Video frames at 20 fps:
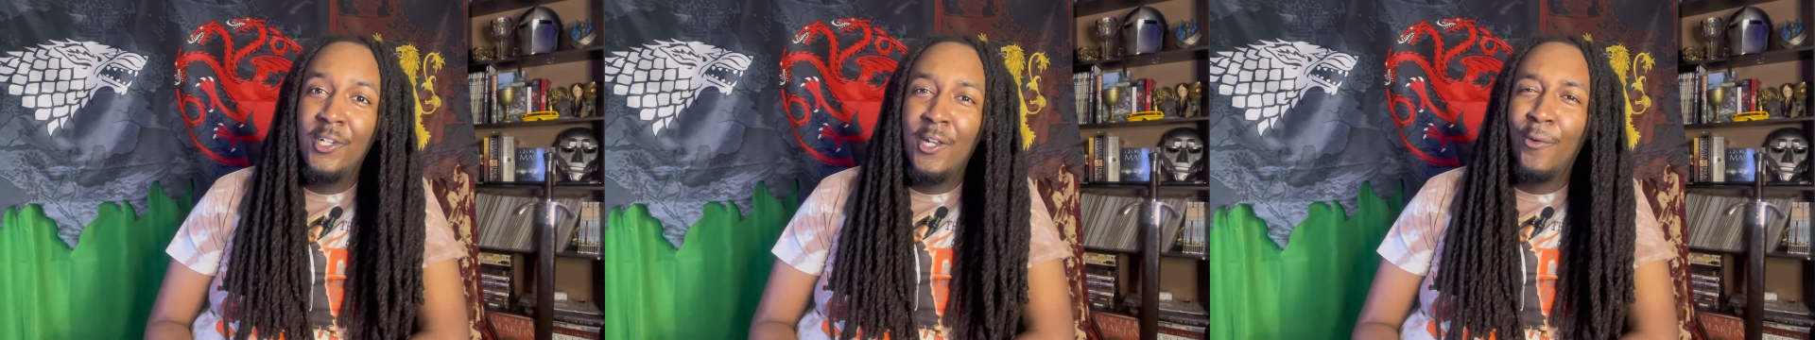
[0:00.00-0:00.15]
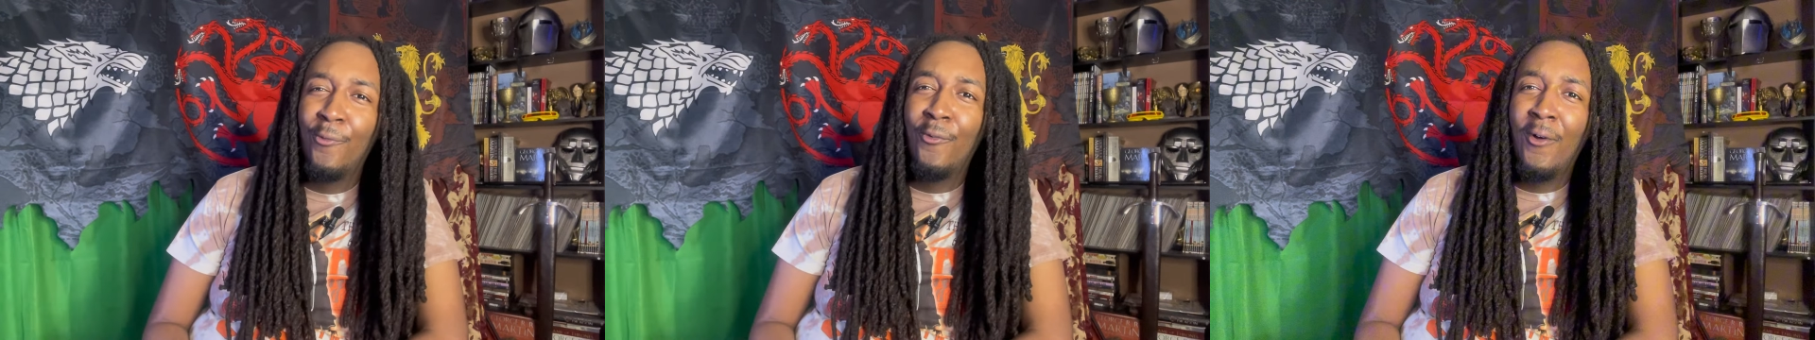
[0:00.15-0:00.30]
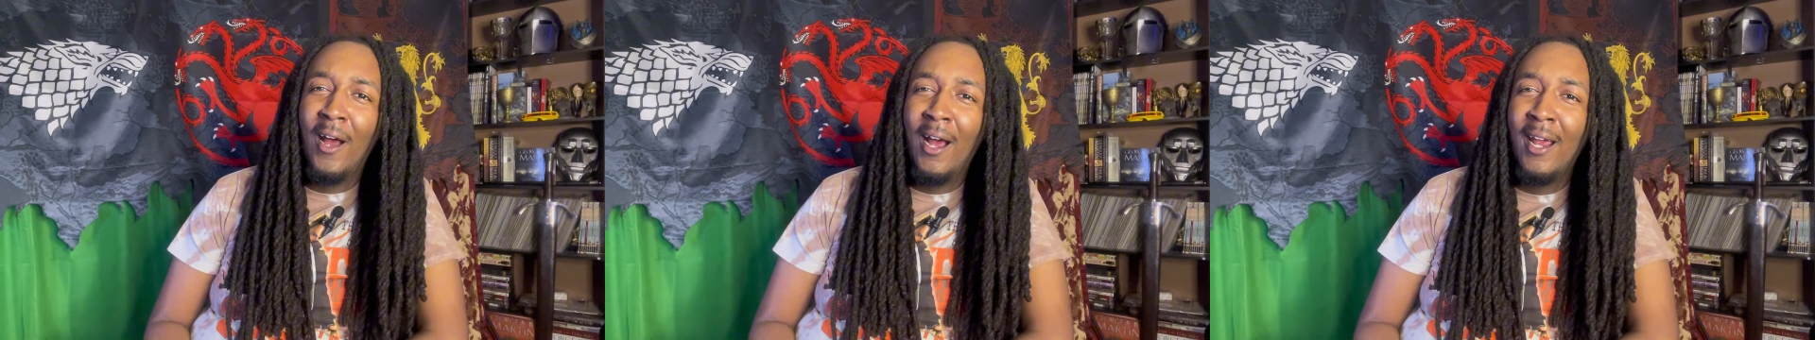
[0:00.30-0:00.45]

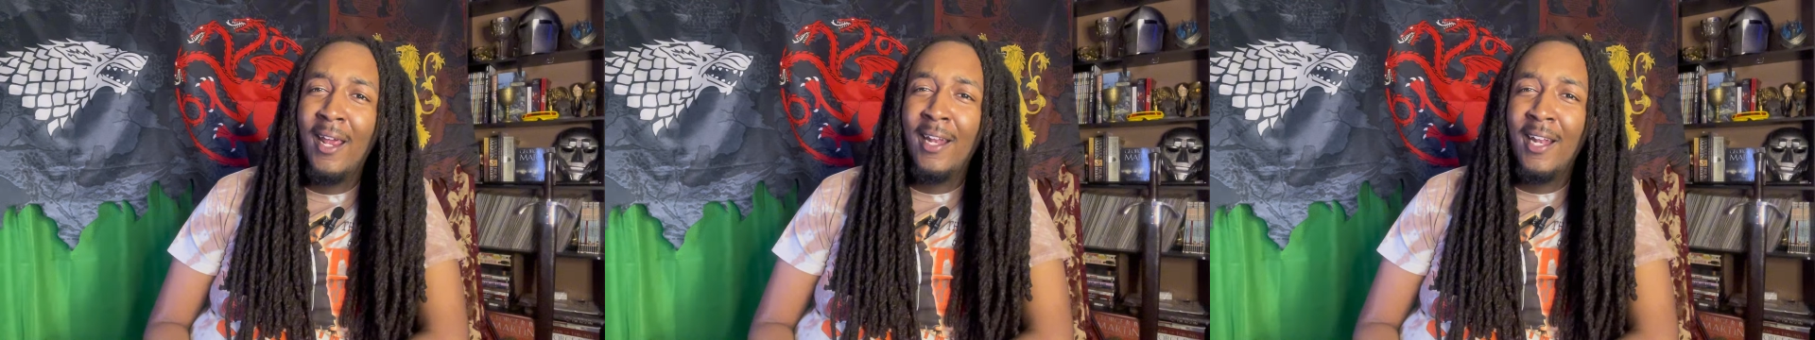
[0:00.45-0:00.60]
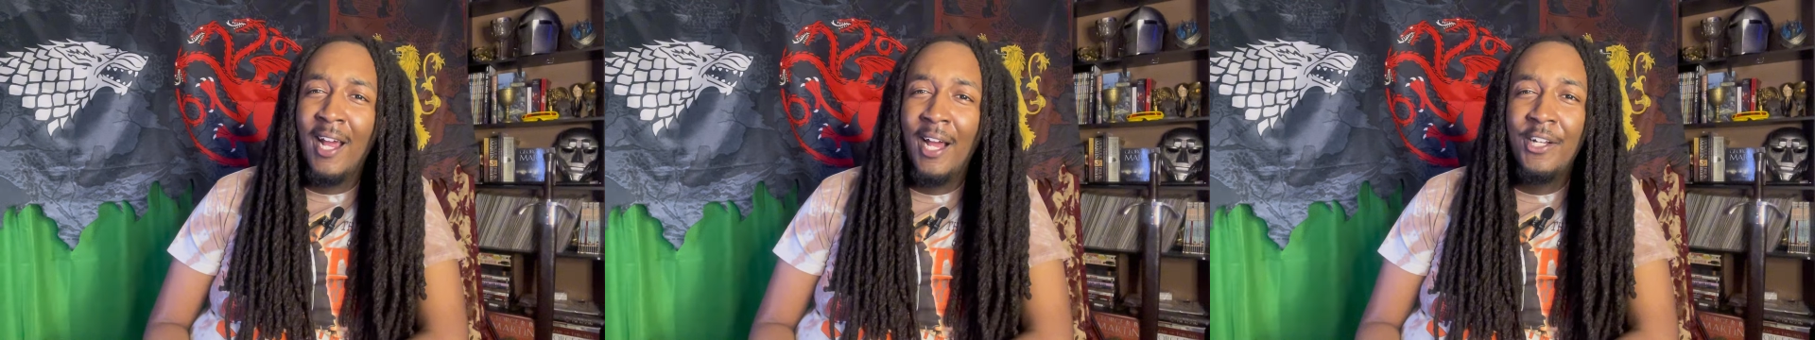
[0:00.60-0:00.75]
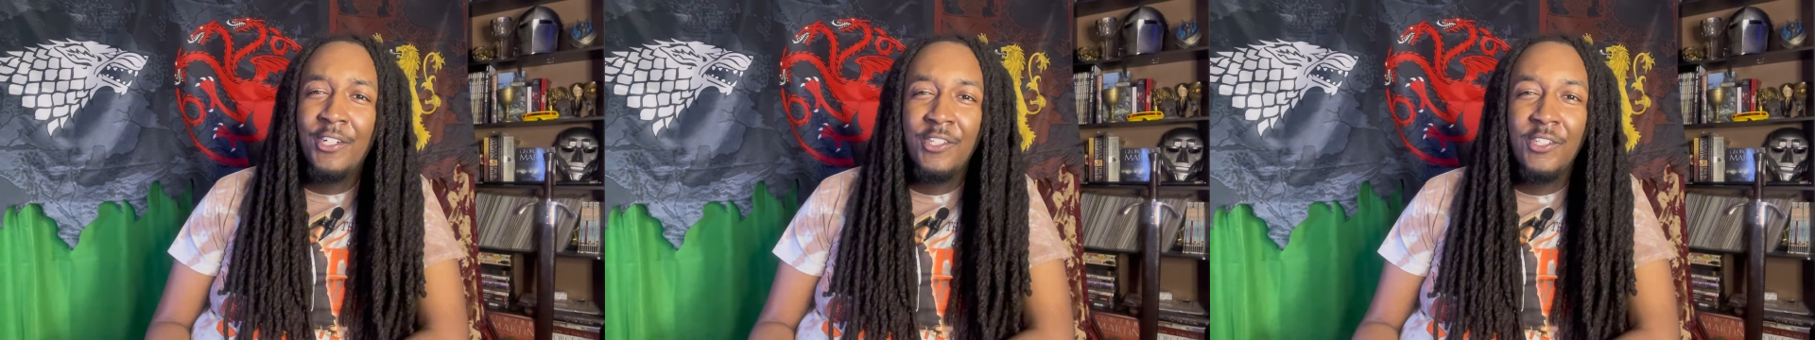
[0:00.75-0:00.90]
that
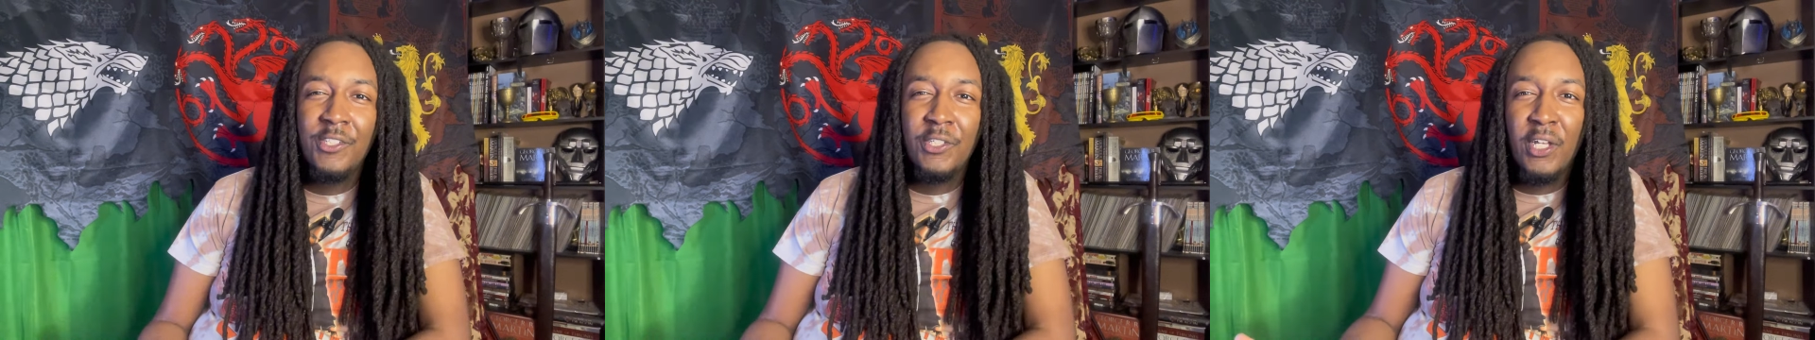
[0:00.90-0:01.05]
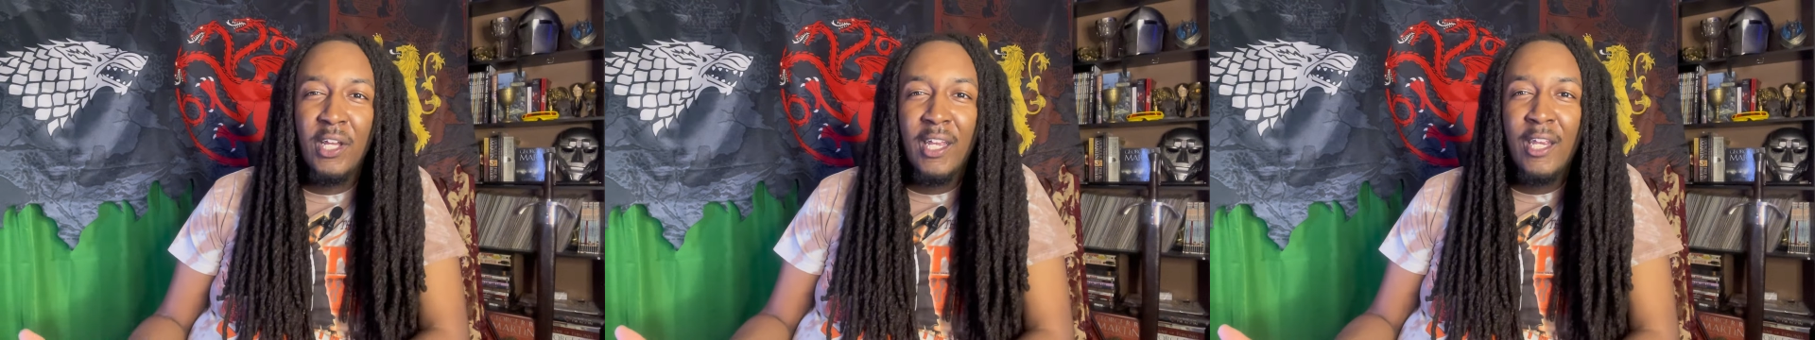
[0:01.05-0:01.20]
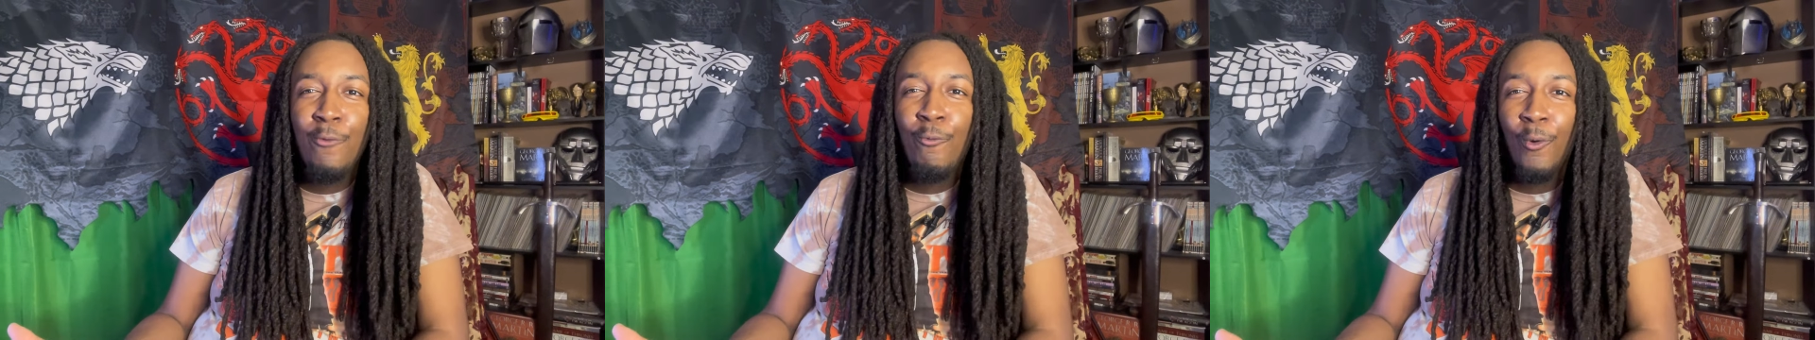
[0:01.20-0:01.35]
Ryan actually
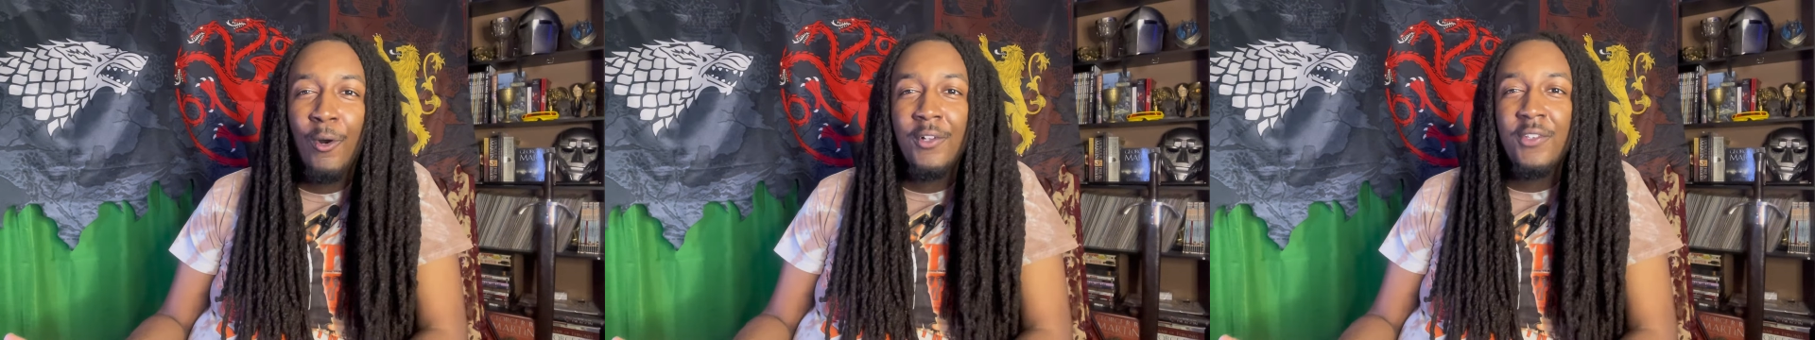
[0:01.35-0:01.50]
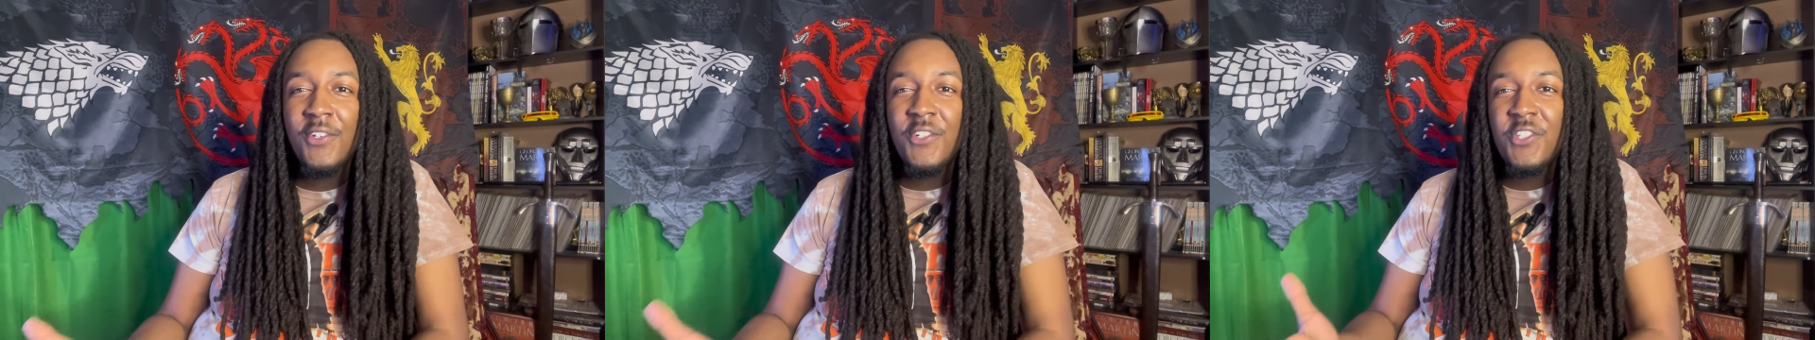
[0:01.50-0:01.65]
said he wanted